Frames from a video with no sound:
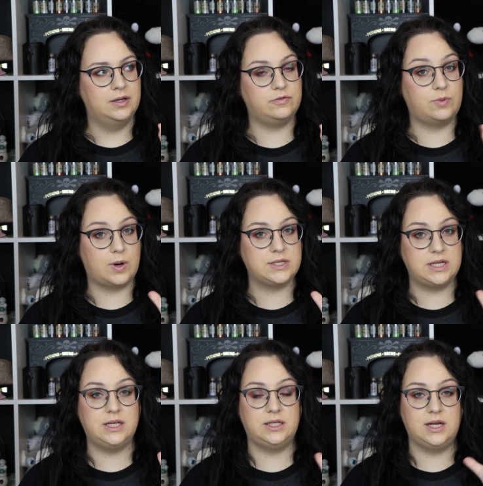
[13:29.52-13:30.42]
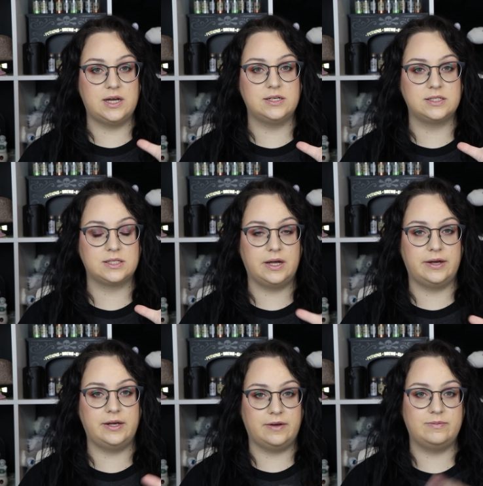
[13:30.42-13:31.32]
14 years.
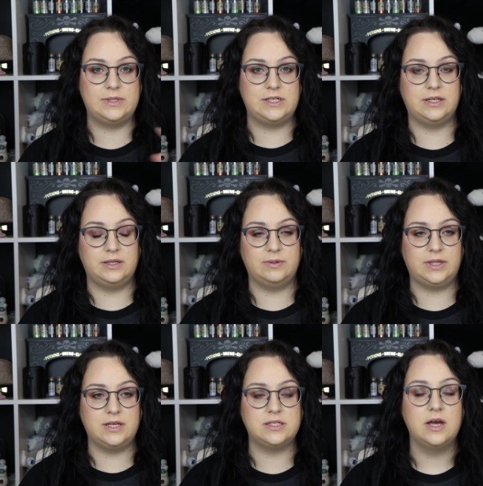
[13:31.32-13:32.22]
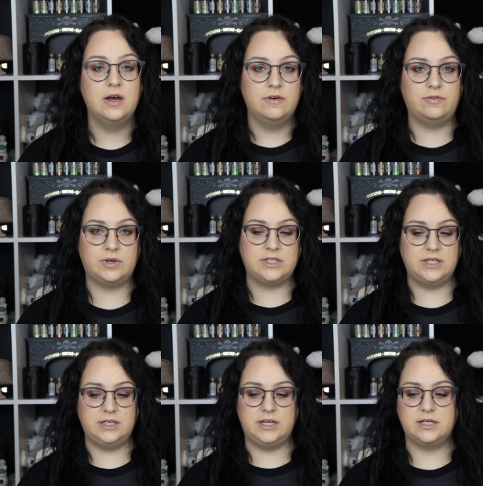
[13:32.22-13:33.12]
I have been dealing with this
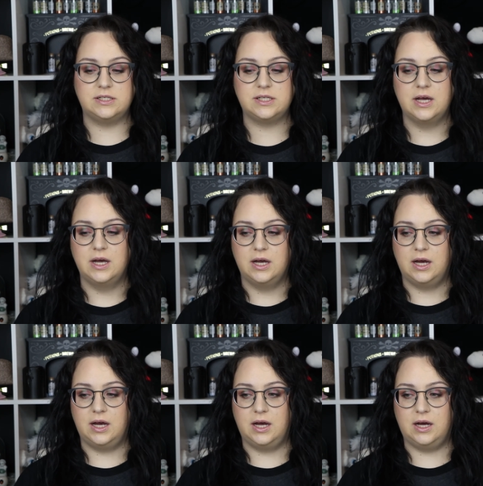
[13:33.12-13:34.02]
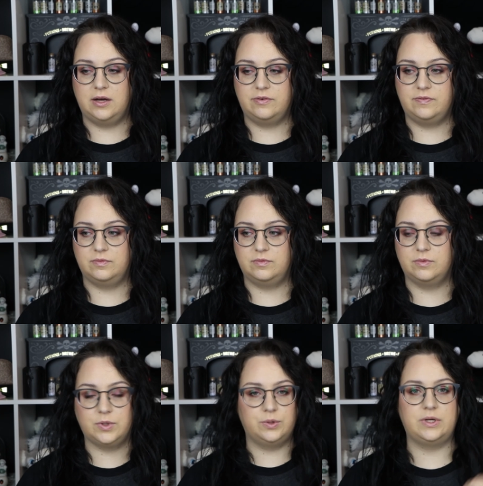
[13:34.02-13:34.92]
14 years of
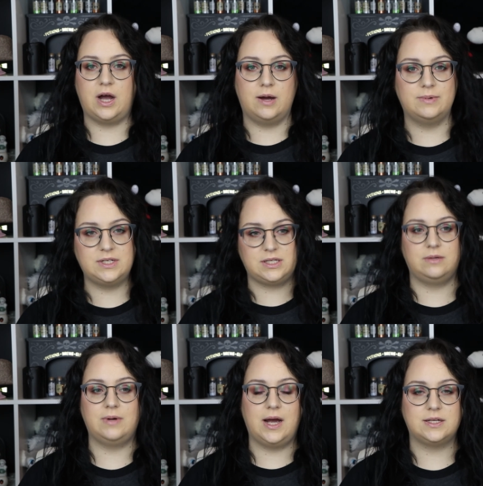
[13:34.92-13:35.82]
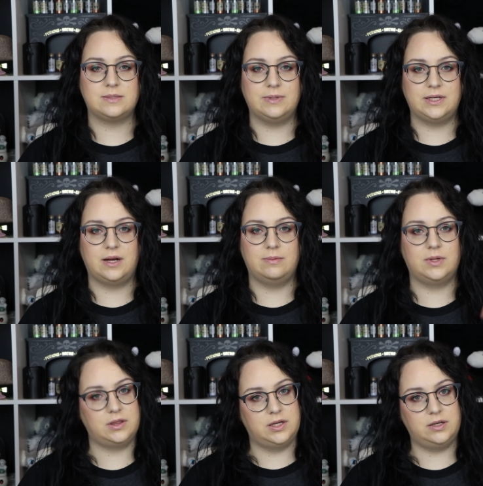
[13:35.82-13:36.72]
rude comments, harassment. I'm
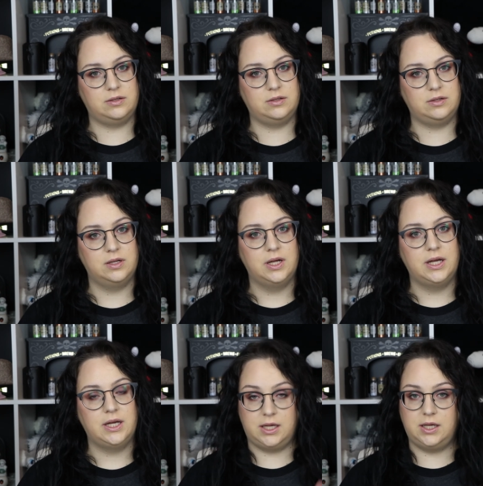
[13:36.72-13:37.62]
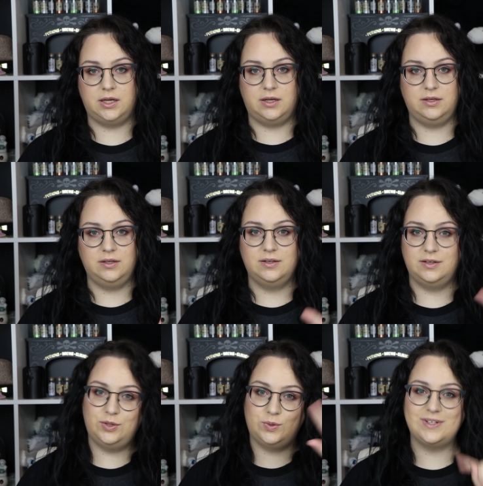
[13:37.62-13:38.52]
a little heated,
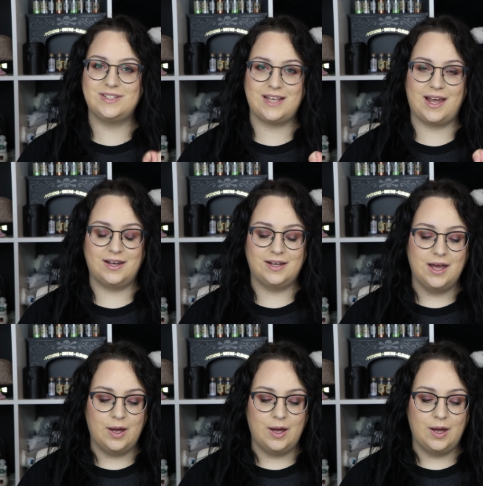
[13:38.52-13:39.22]
you could say.